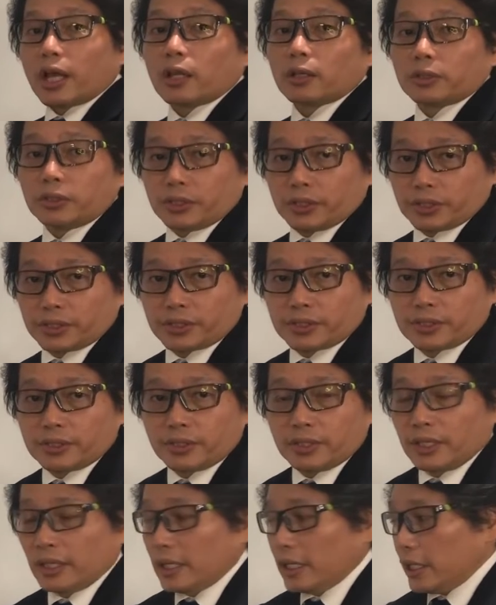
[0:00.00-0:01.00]

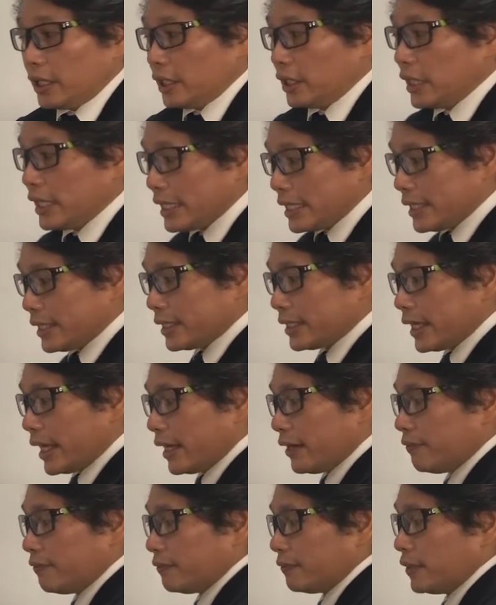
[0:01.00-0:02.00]
elders, he
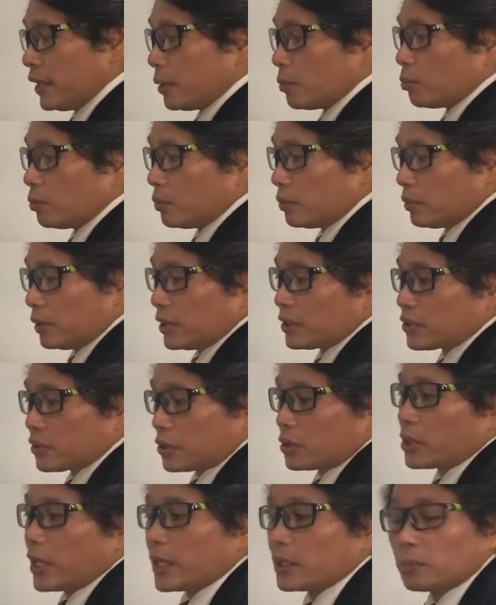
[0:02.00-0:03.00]
gave them this
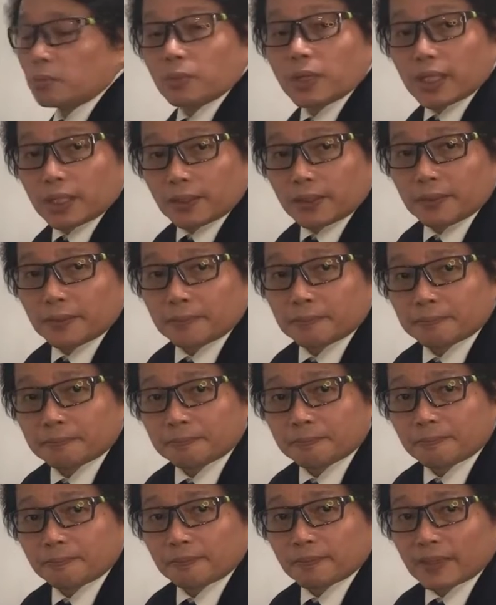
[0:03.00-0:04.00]
statement.
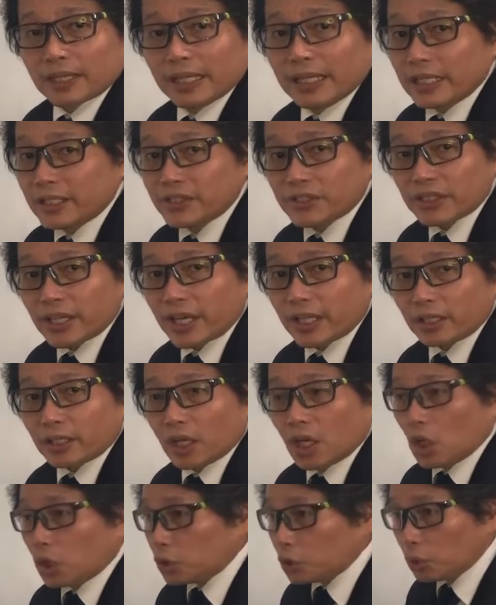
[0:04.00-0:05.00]
He said,
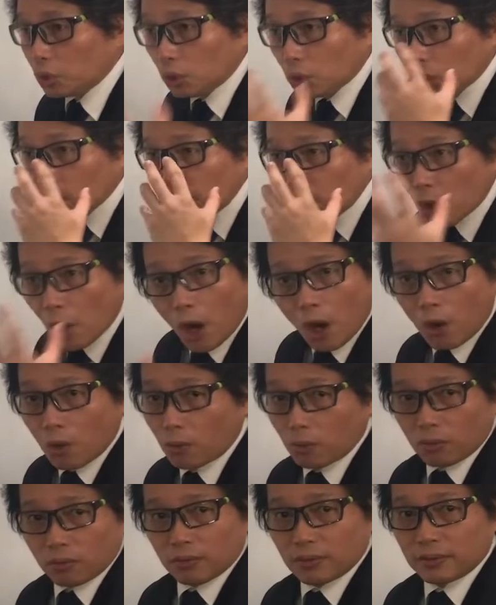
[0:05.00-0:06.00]
"You
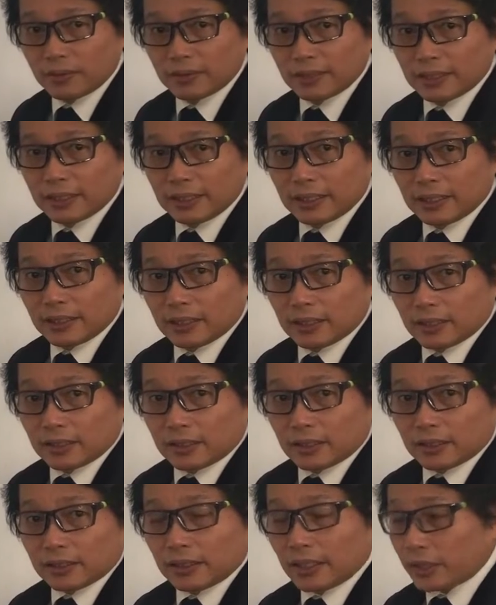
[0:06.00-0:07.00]
know
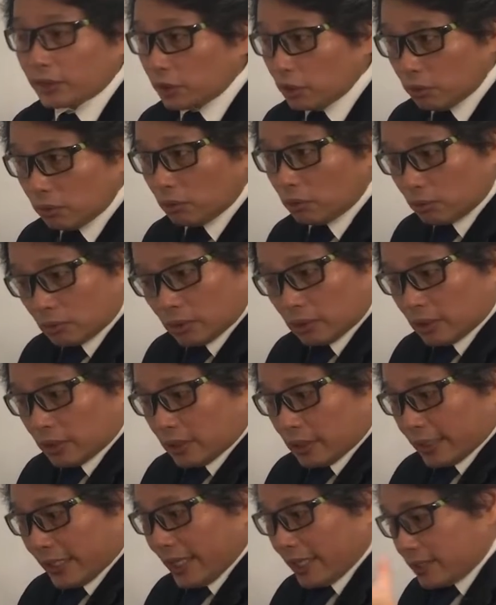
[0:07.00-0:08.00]
that you
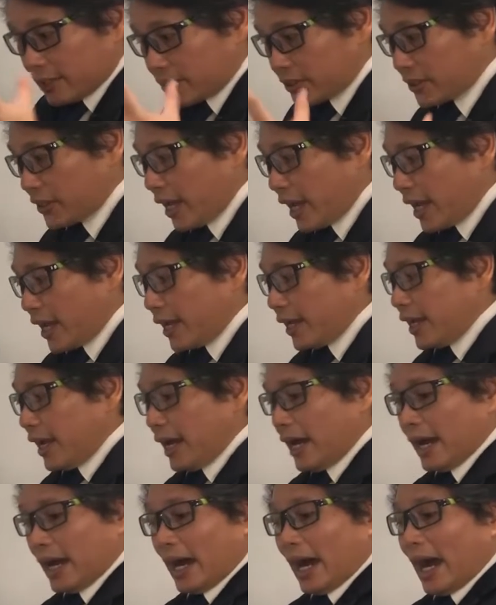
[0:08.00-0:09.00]
can say,
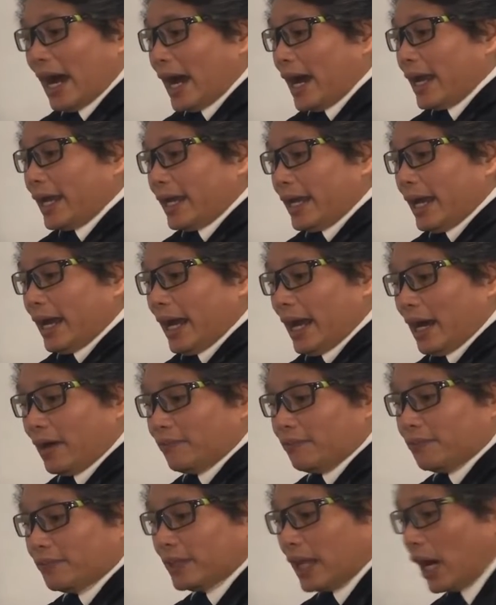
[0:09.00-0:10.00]
I
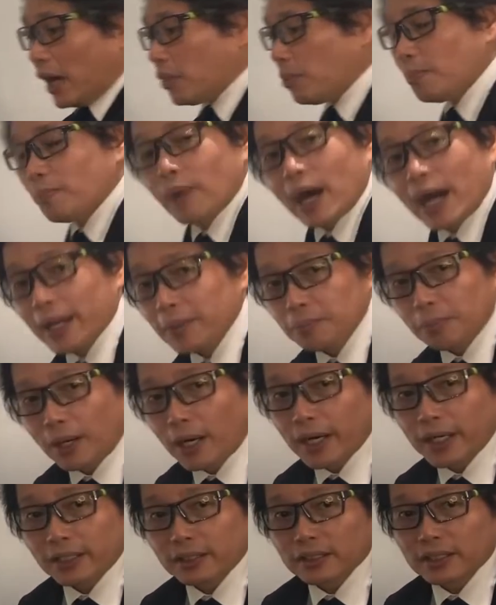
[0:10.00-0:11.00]
have done my
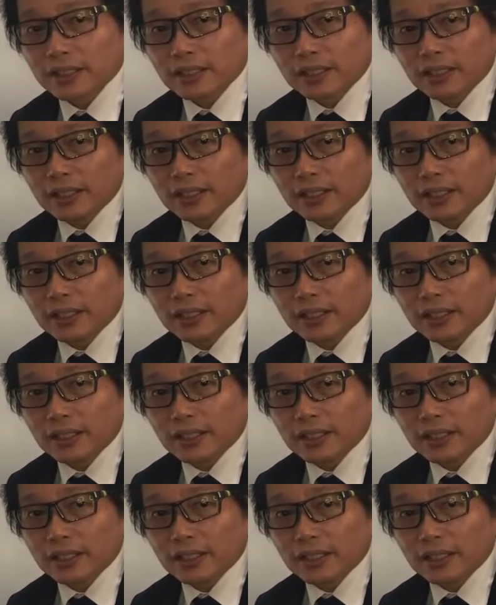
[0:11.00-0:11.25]
part.